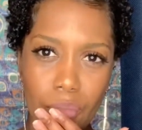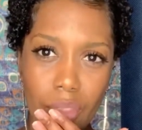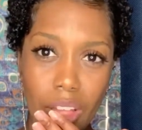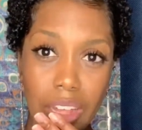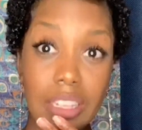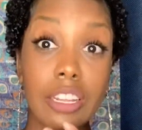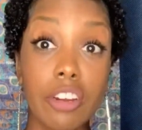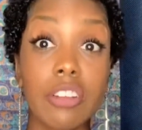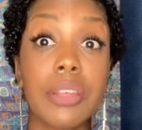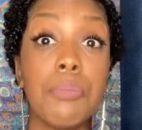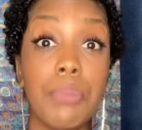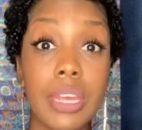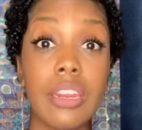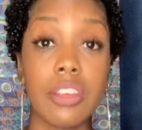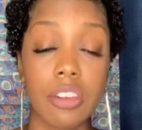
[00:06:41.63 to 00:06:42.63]
literally
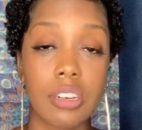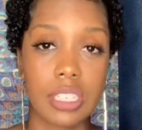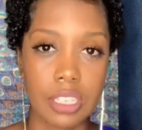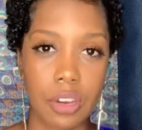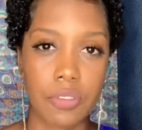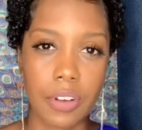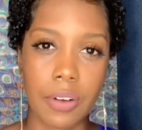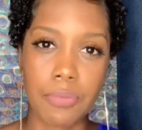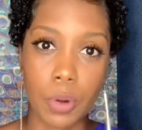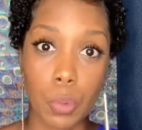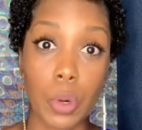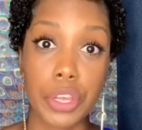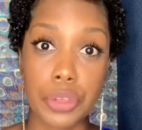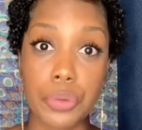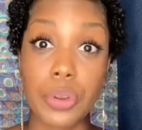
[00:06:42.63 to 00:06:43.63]
beating yourself up for
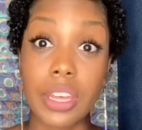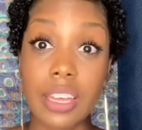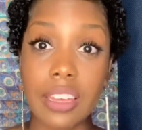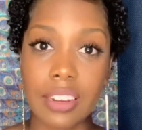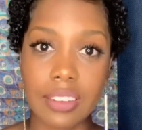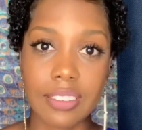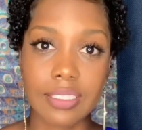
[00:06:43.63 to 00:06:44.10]
what you did.